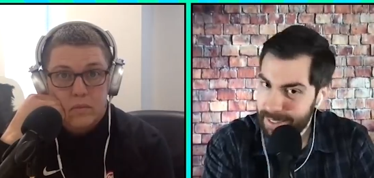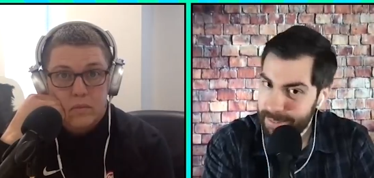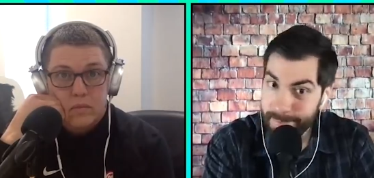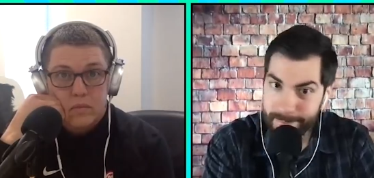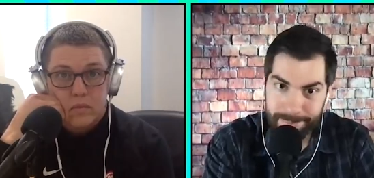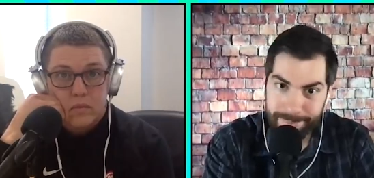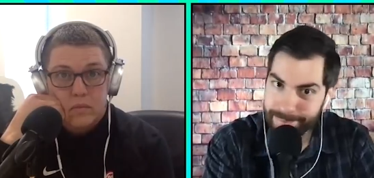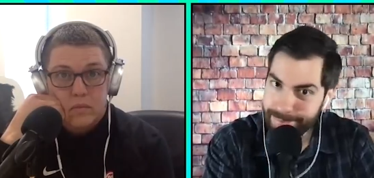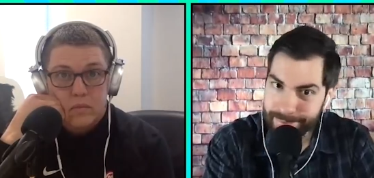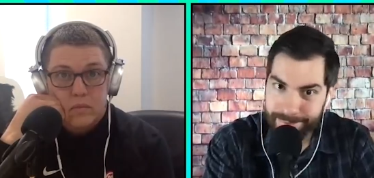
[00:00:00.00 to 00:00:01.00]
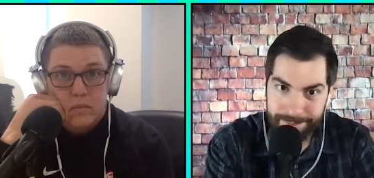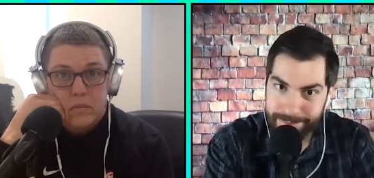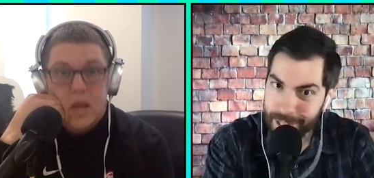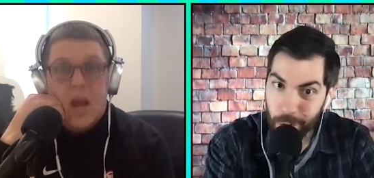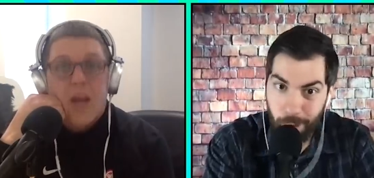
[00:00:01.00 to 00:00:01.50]

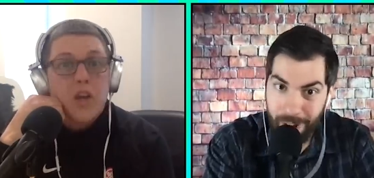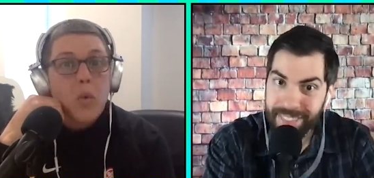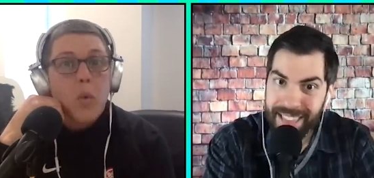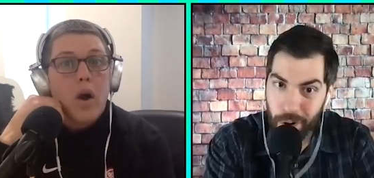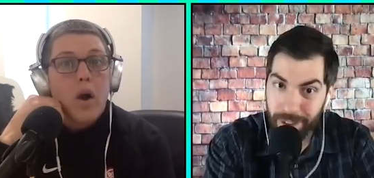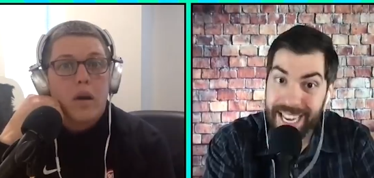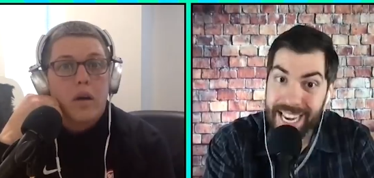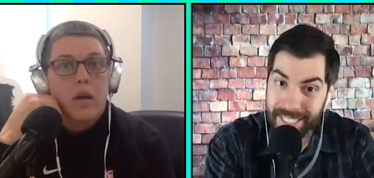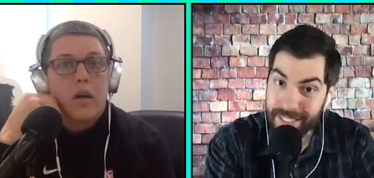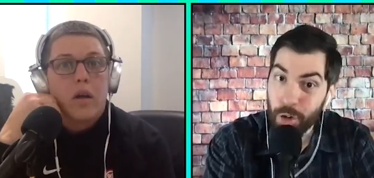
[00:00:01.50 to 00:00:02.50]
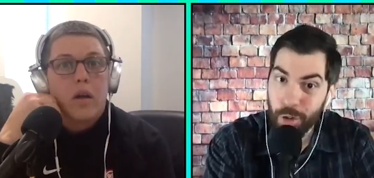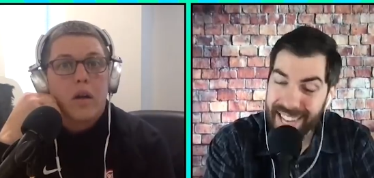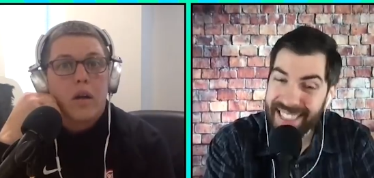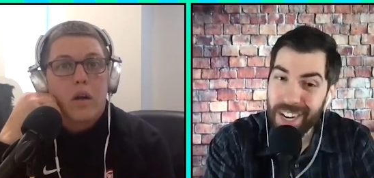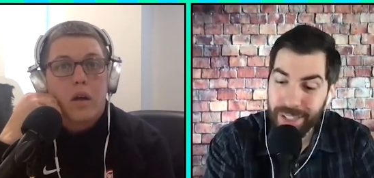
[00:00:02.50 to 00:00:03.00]
Speaker 1: they're right there in the East. They're
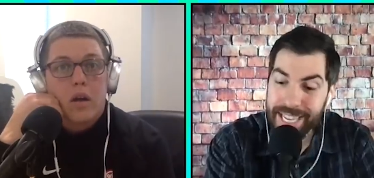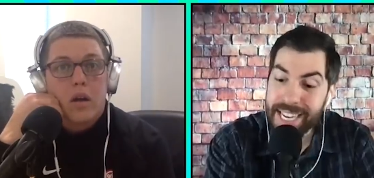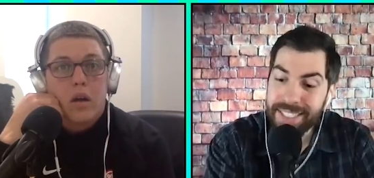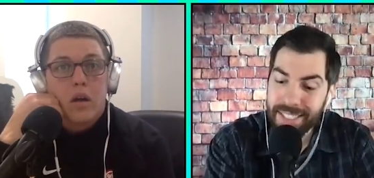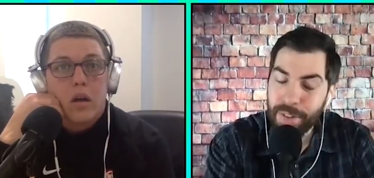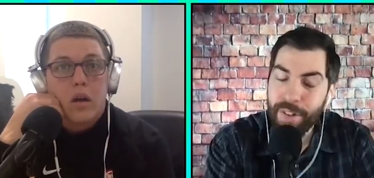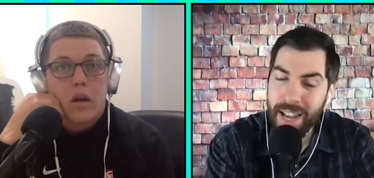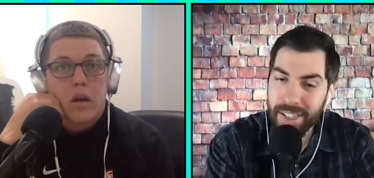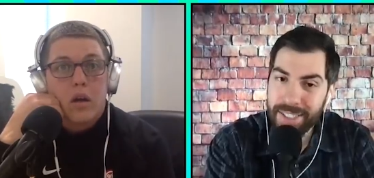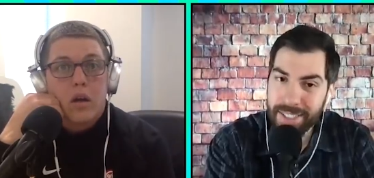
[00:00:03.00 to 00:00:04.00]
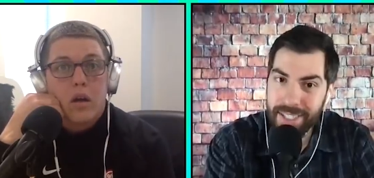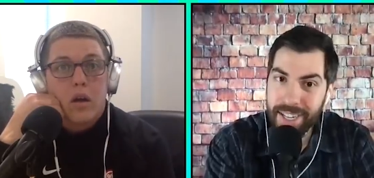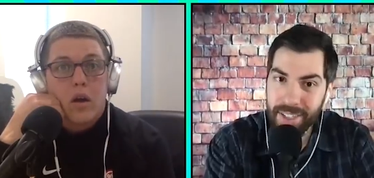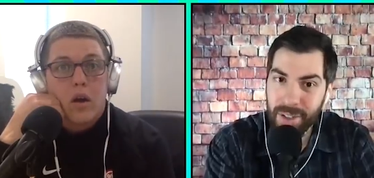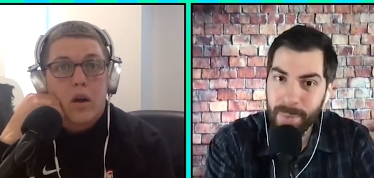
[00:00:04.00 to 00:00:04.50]
right there in the East as a finals
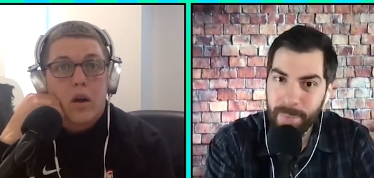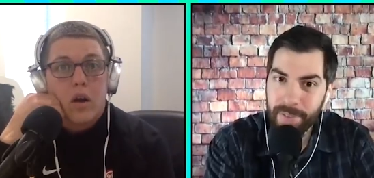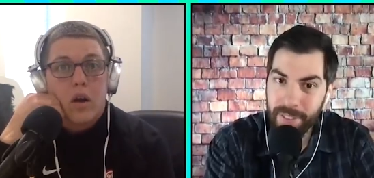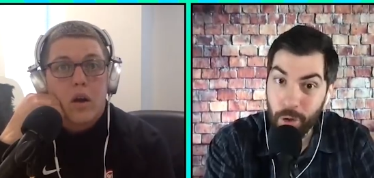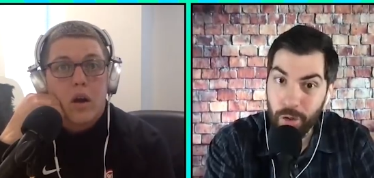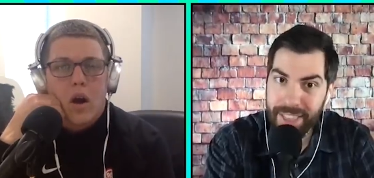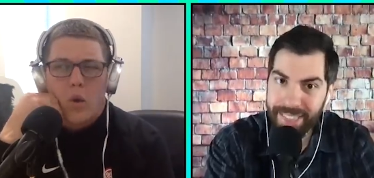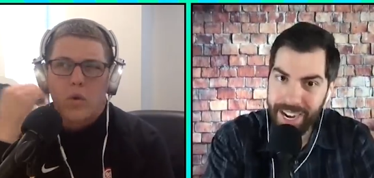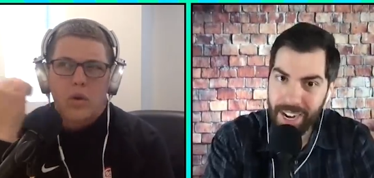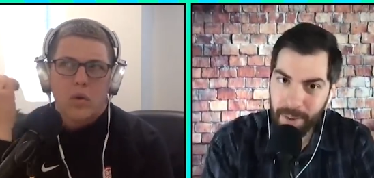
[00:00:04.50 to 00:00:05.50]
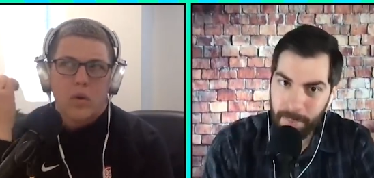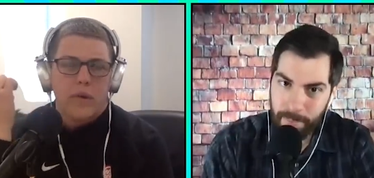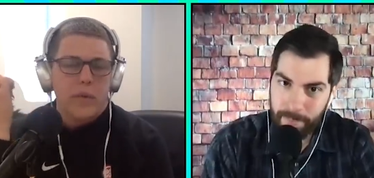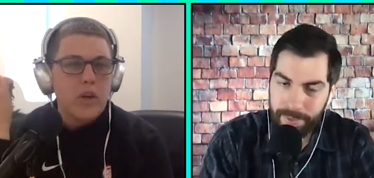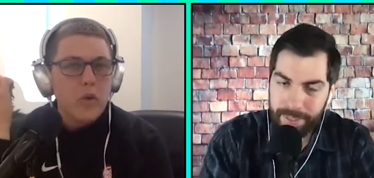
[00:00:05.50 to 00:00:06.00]
contender. They're
Speaker 2: right there.
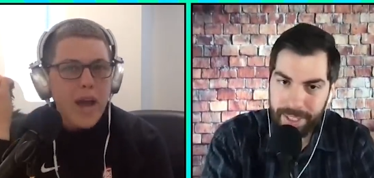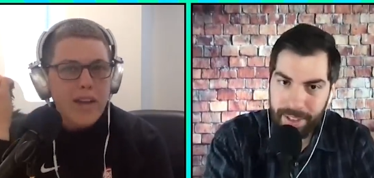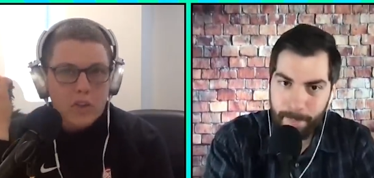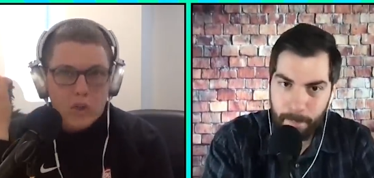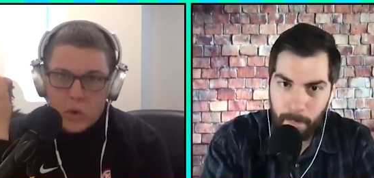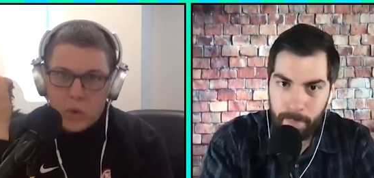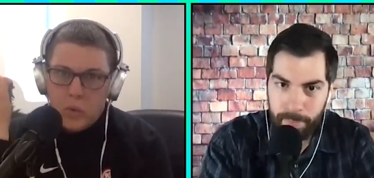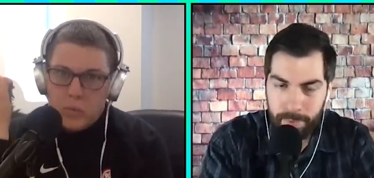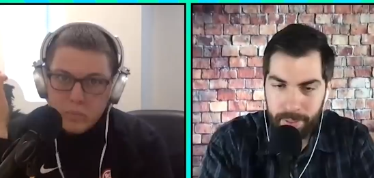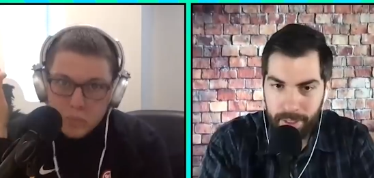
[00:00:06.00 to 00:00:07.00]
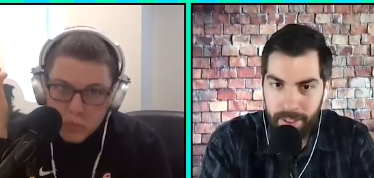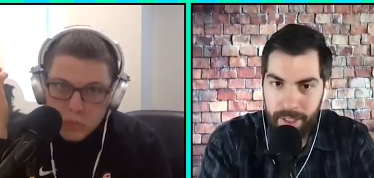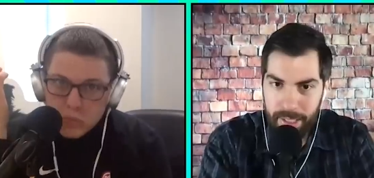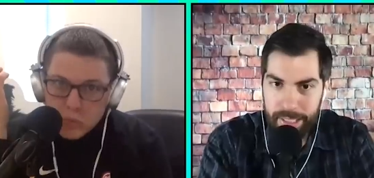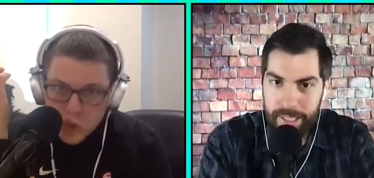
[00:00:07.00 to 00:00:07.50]
When you got two
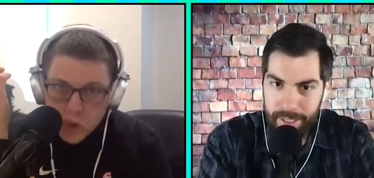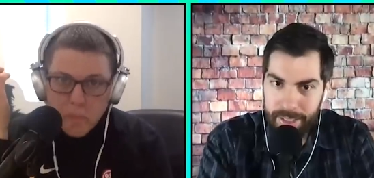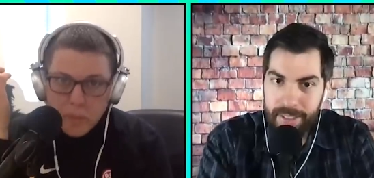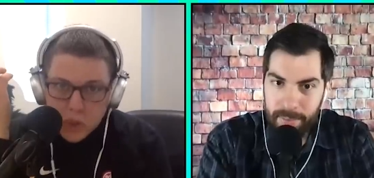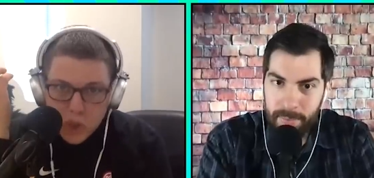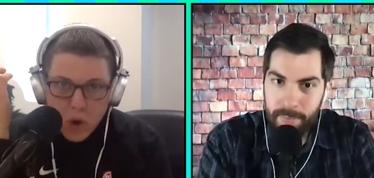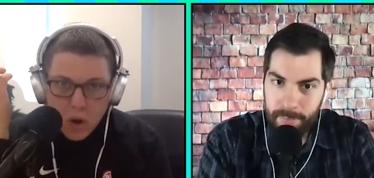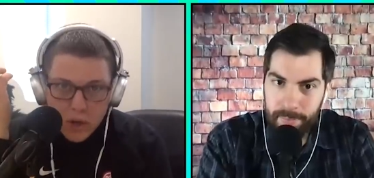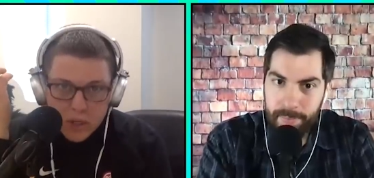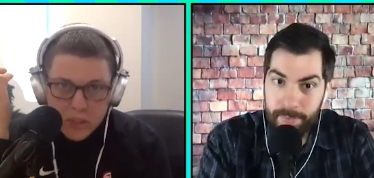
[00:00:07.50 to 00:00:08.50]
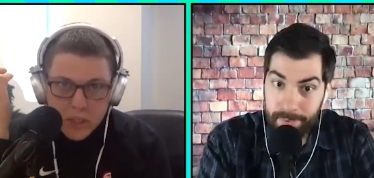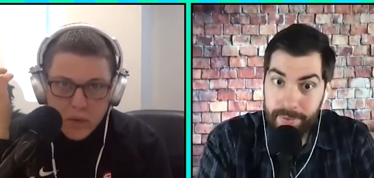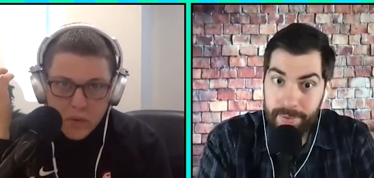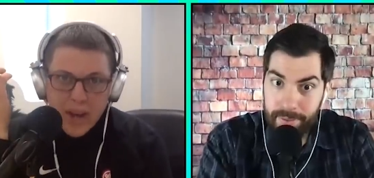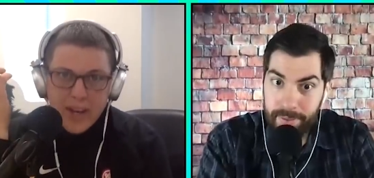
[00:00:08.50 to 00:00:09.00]
superstars,
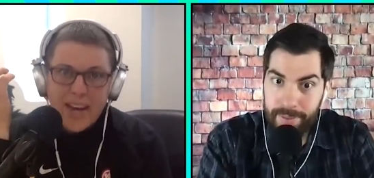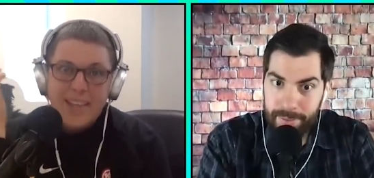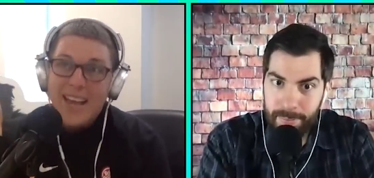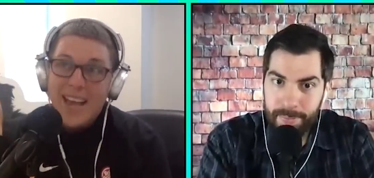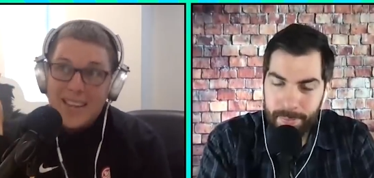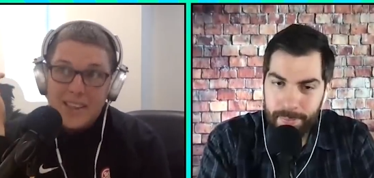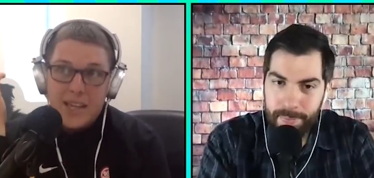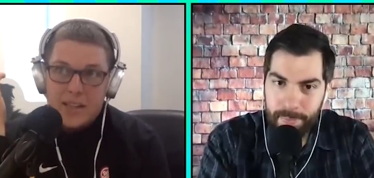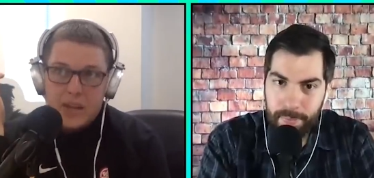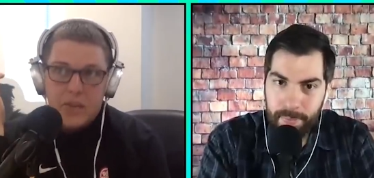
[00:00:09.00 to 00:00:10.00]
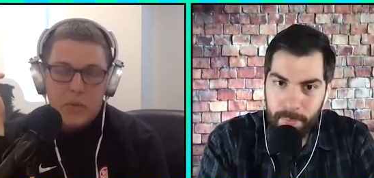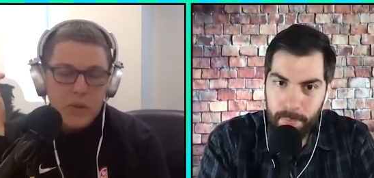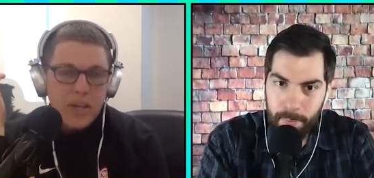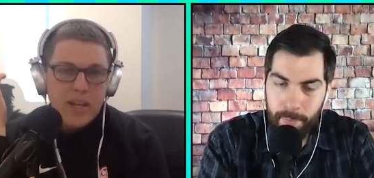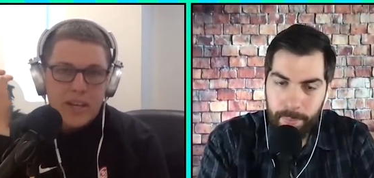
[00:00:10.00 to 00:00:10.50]
right? Mm-hmm. And the other
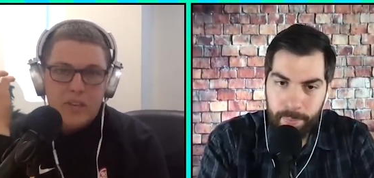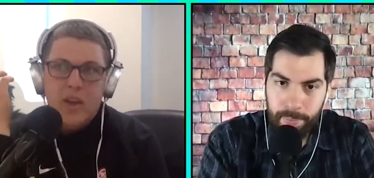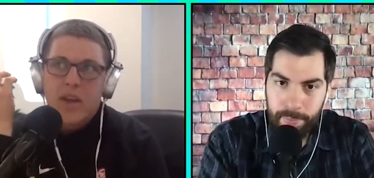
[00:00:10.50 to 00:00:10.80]
thing is